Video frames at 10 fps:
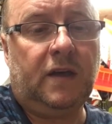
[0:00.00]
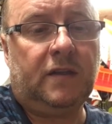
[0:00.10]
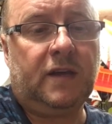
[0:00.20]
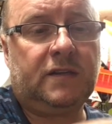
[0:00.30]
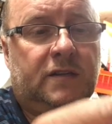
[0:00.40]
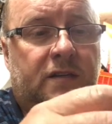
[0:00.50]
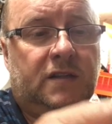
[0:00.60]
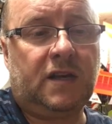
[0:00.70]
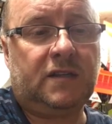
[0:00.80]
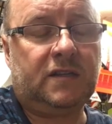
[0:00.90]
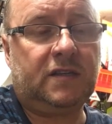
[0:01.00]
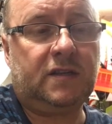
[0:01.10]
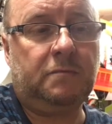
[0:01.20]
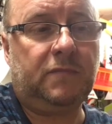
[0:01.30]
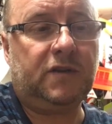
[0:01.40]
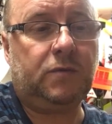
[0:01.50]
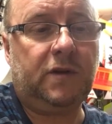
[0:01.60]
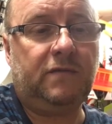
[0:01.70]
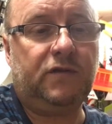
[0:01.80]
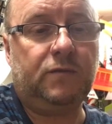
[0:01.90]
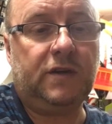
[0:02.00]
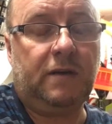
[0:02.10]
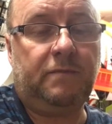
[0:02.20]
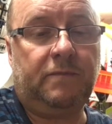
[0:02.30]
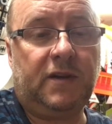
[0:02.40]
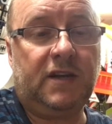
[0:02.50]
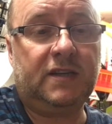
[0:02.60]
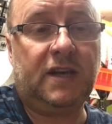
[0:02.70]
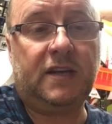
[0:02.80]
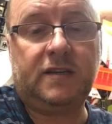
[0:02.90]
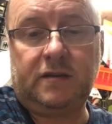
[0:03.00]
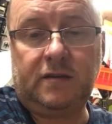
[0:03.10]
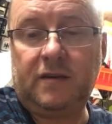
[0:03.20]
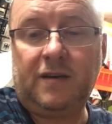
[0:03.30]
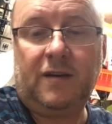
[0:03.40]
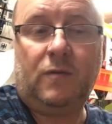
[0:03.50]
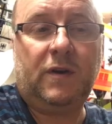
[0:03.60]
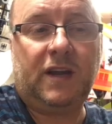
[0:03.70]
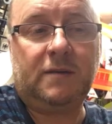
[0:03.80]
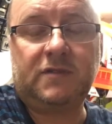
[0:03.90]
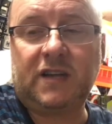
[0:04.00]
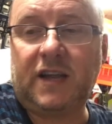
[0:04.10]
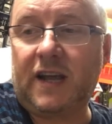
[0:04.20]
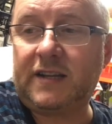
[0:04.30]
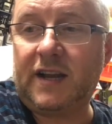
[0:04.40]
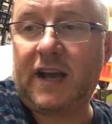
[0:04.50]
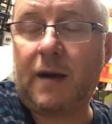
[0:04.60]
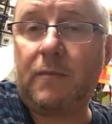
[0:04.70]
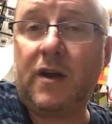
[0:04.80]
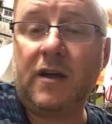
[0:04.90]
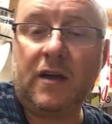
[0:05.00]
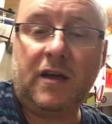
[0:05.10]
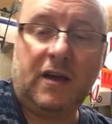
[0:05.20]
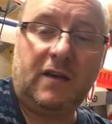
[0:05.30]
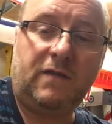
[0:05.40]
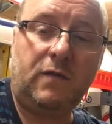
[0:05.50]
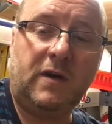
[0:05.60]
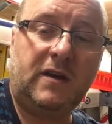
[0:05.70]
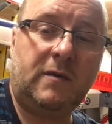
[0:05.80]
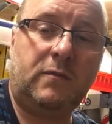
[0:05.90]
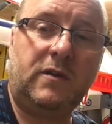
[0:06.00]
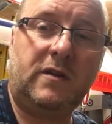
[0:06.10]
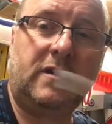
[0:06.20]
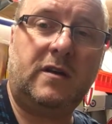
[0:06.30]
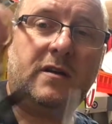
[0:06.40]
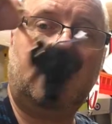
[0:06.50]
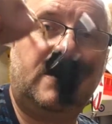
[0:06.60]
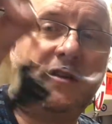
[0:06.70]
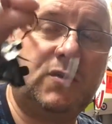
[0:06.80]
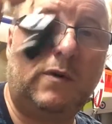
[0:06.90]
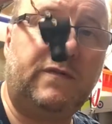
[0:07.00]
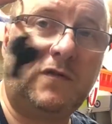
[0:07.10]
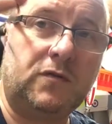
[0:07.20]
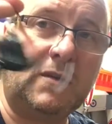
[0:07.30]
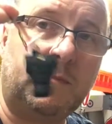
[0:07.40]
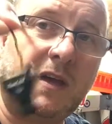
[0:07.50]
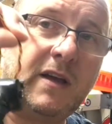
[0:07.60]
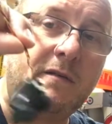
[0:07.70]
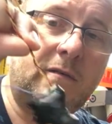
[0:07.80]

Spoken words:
that's the simplest way of doing it. But like I said, when it comes to connecting a camera, if you end up with a Swift or something